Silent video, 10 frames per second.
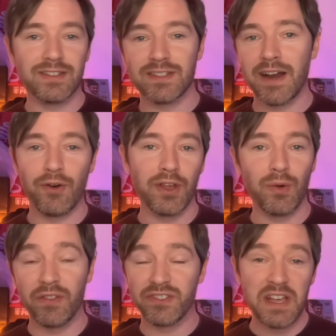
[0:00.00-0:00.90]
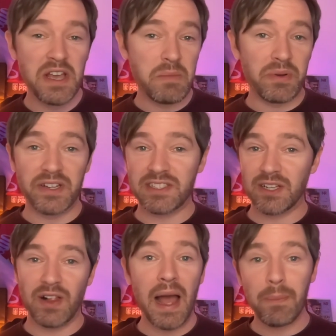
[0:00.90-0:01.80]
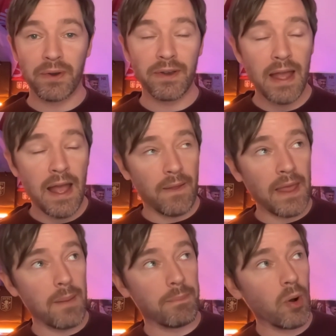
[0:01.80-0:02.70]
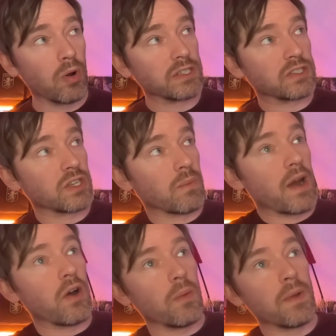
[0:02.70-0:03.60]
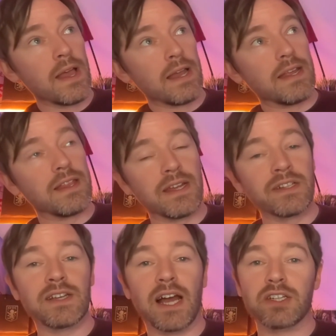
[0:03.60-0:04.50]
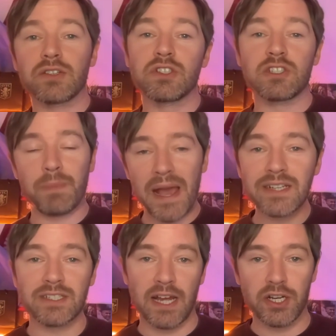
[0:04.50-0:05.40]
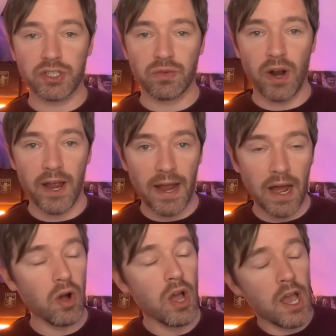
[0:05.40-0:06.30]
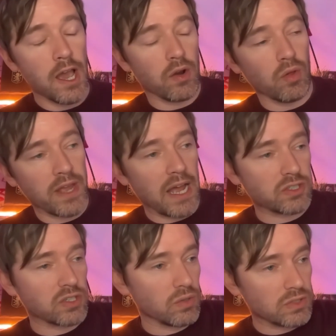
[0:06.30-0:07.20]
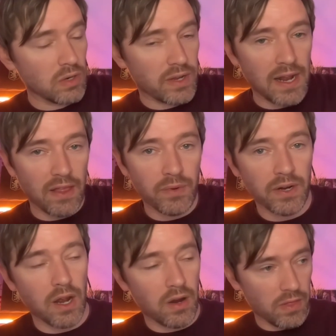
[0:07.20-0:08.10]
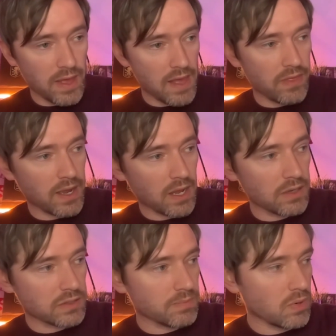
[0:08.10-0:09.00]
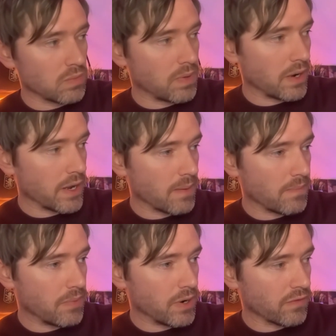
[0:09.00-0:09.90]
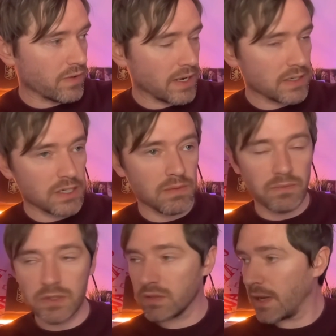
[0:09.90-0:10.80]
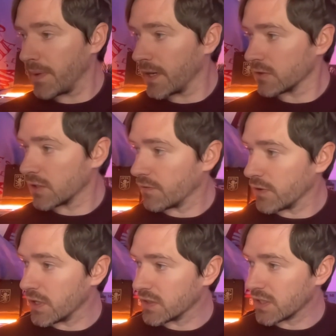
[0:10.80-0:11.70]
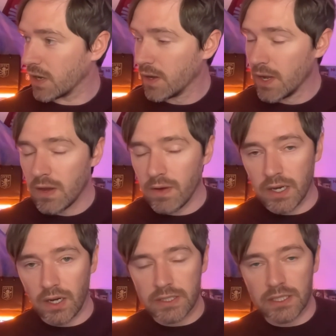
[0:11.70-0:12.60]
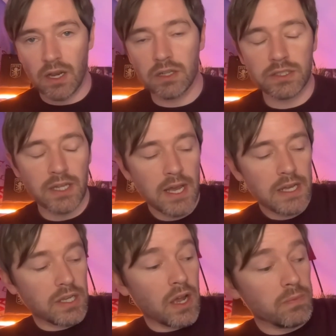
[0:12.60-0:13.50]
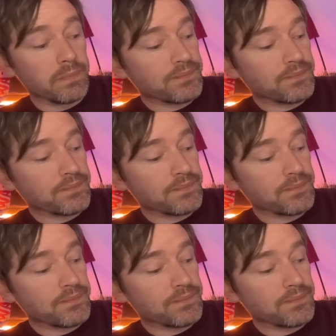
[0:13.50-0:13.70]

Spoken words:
stare all he wants, but it still happened. And that ball is somewhere up near the International Space Station right now, and all the astronauts looking out the window going, oh, there goes the ball by Bruno Fernandes. Remember, he took that penalty a few years ago when United lost. So,